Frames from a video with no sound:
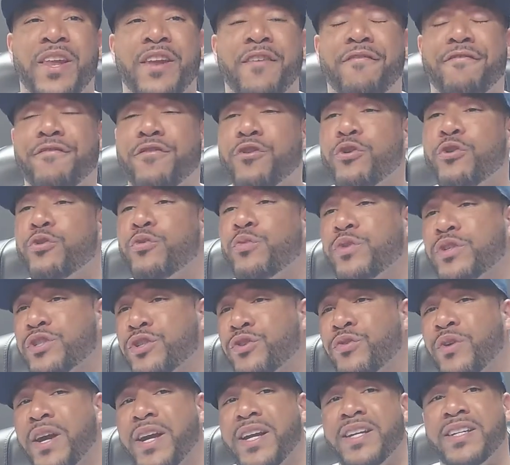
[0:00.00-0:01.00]
The food was
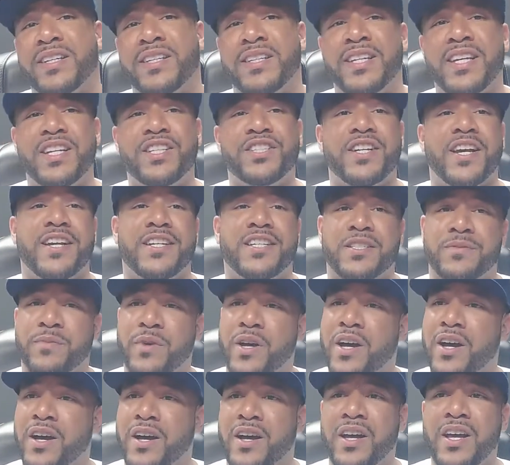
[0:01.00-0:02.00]
great.
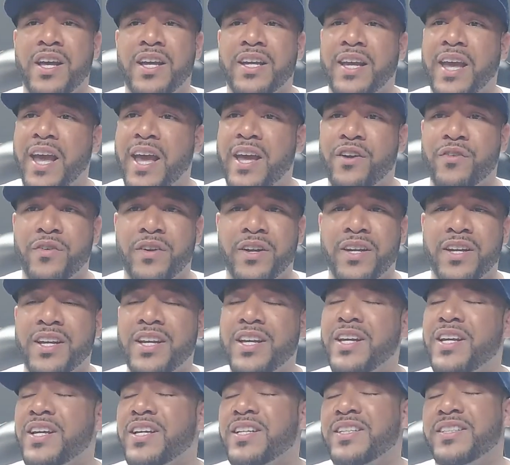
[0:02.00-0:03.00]
DJ's catering
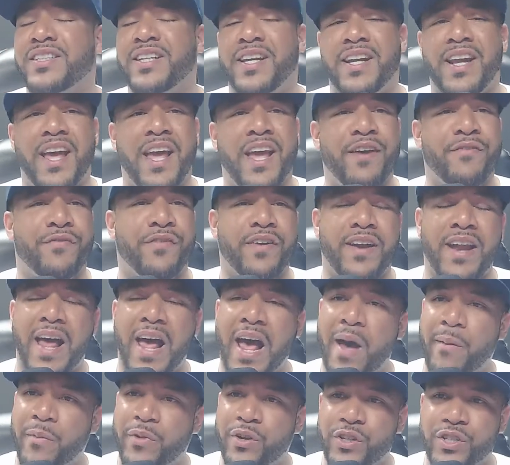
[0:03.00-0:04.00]
did a
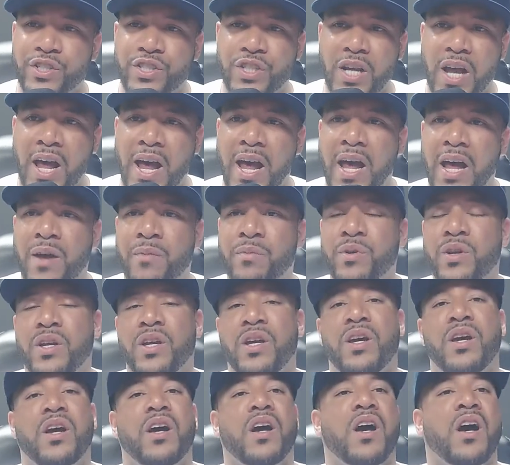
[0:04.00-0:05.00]
phenomenal job.
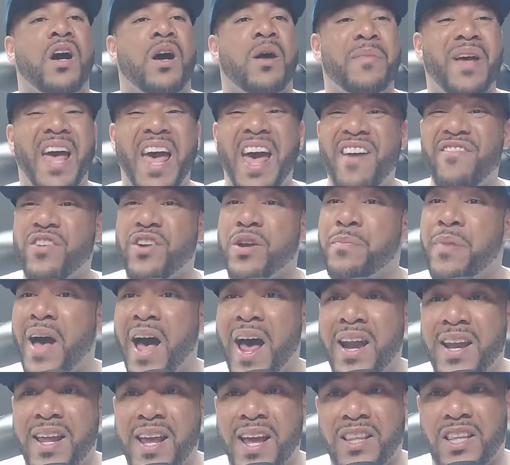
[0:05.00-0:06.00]

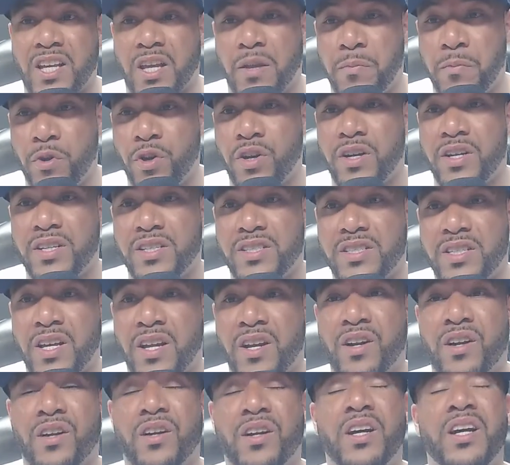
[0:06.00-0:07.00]
Everybody at the community
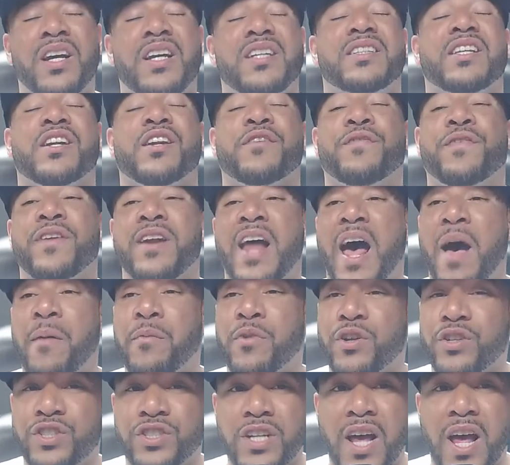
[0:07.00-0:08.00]
center did a
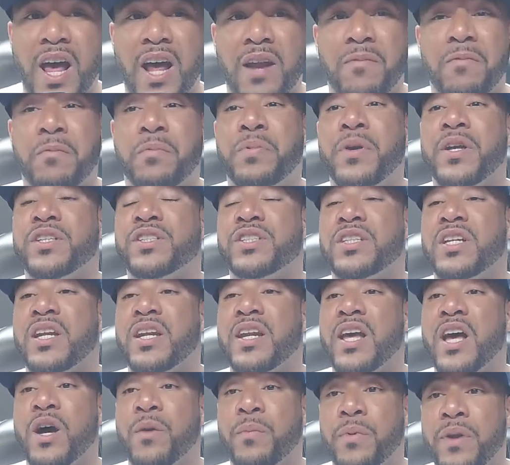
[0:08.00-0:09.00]
phenomenal job pitching in,
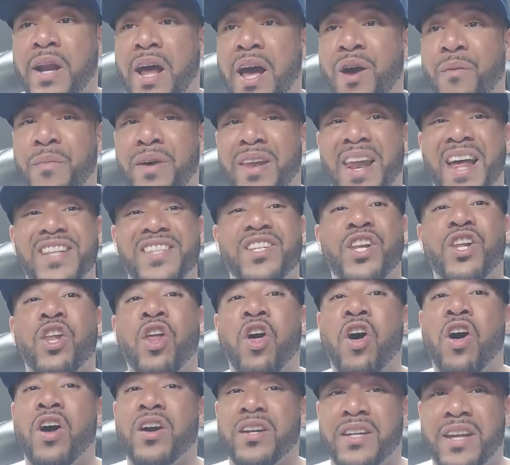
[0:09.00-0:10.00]
helping out. Man, that's a
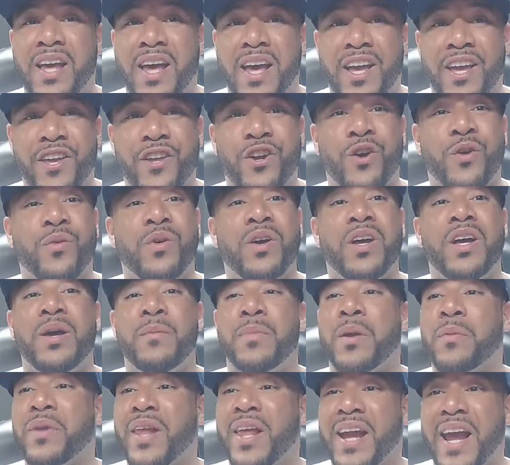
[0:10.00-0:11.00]
long day. You know,
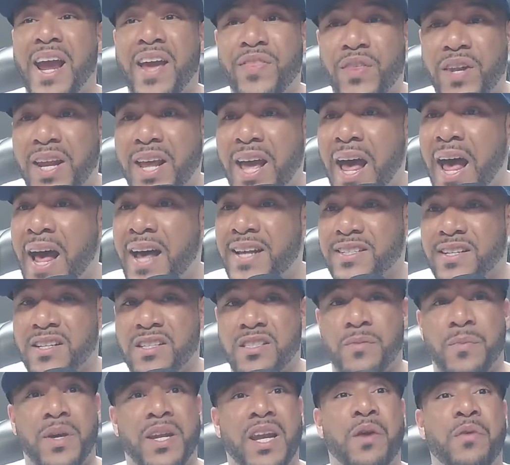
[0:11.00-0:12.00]
people like Anthony
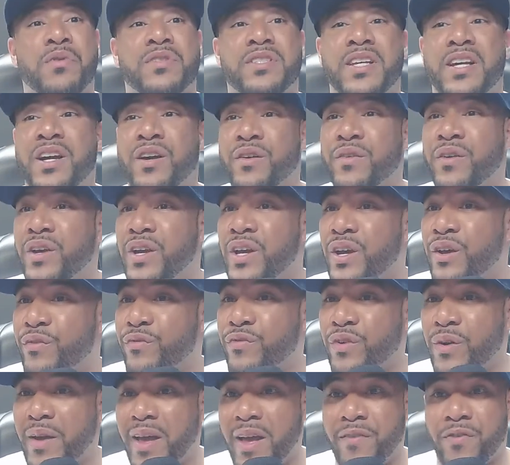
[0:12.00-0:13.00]
Hoskins, man, they was there
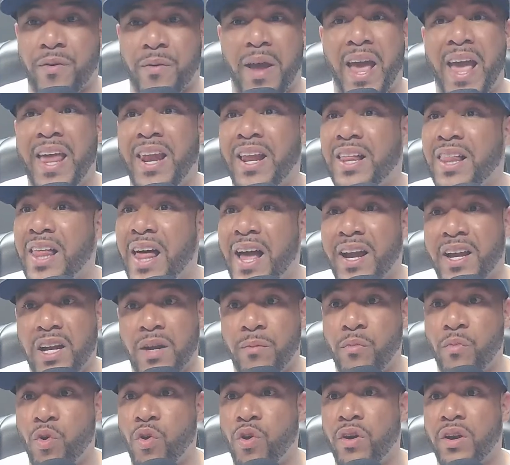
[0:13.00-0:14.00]
from 8 o'clock in the
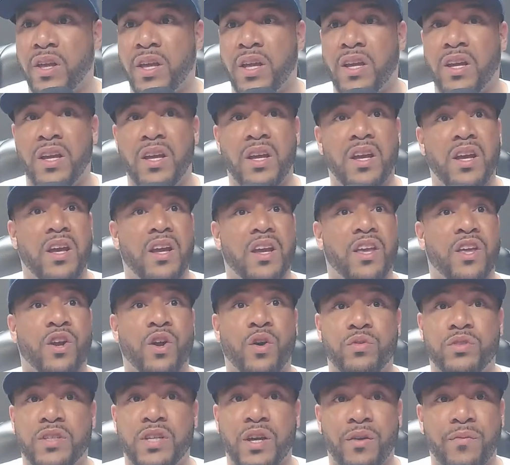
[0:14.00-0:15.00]
morning, you
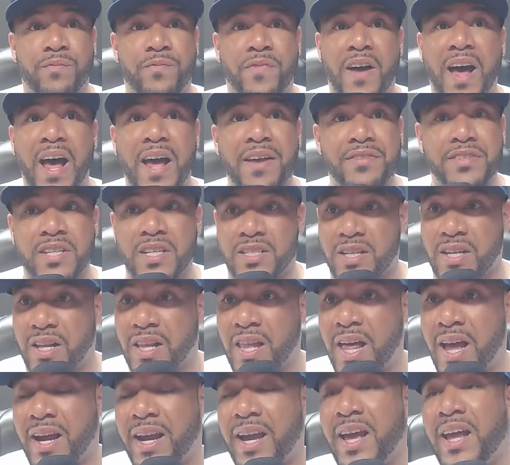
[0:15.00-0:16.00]
know, till 5, 6
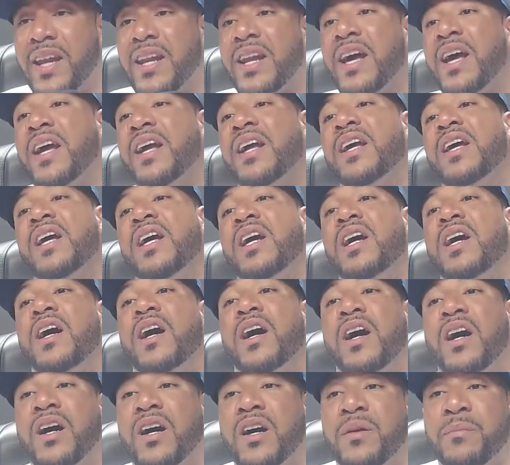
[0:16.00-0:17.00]
o'clock at night.
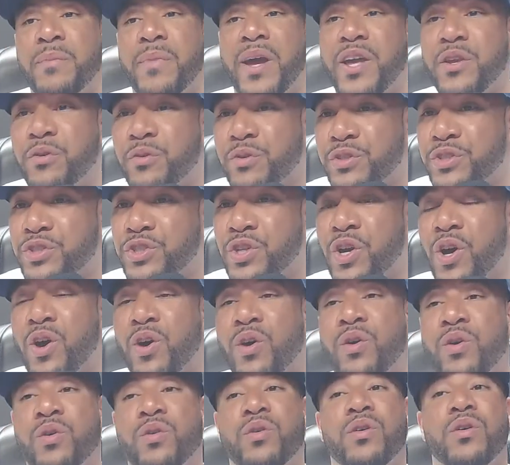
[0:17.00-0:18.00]
Manuel
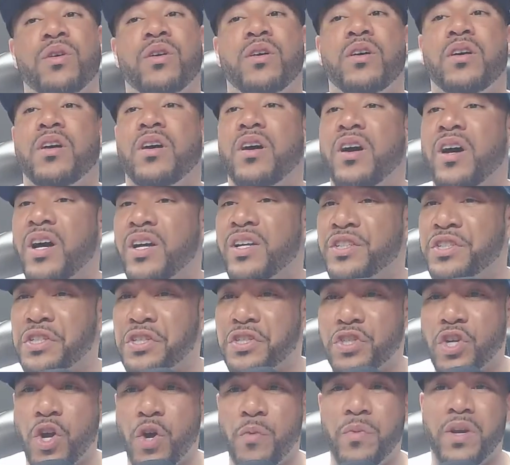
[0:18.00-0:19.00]
Joe,
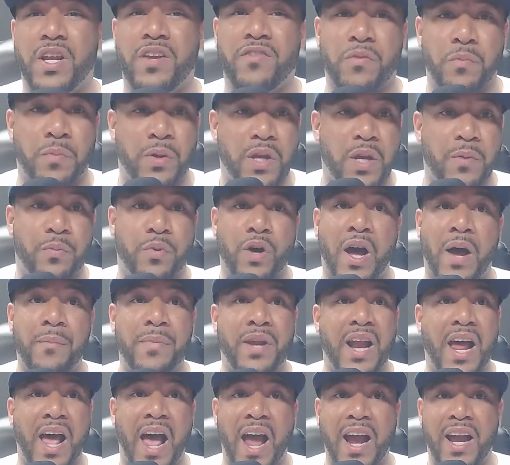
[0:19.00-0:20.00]
just so many different people. I
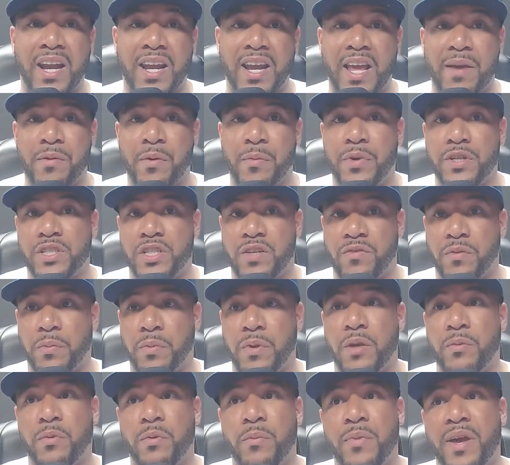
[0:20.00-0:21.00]
mean, I can name a bunch of different
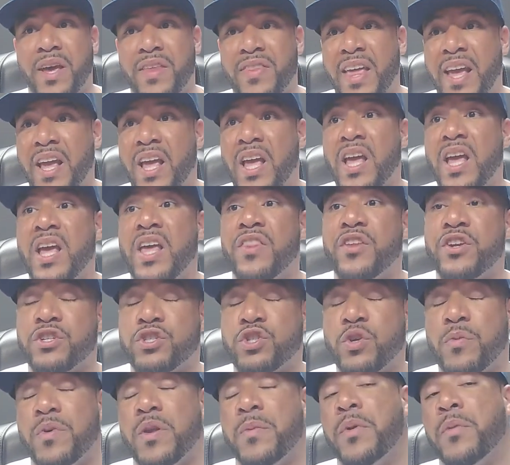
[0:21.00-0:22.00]
people, man. There's
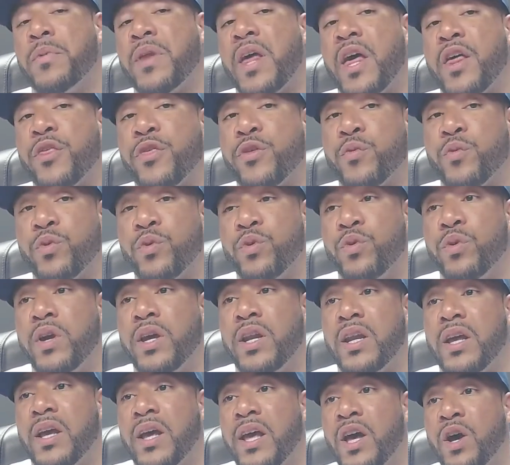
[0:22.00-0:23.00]
so many people that threw
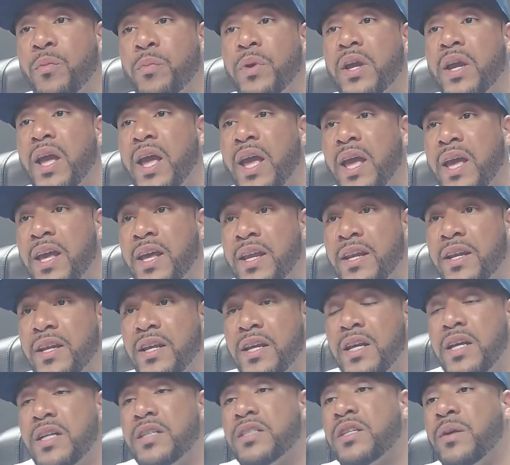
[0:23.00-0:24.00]
in a helping hand
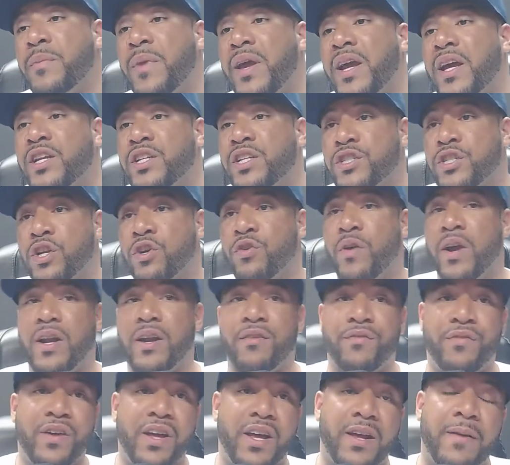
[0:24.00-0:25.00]
to make it just a great
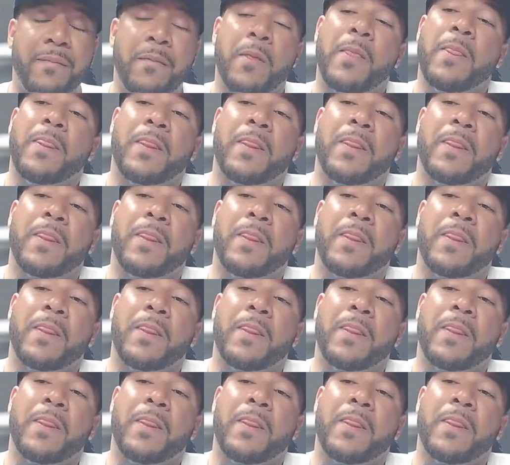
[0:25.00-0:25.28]
event.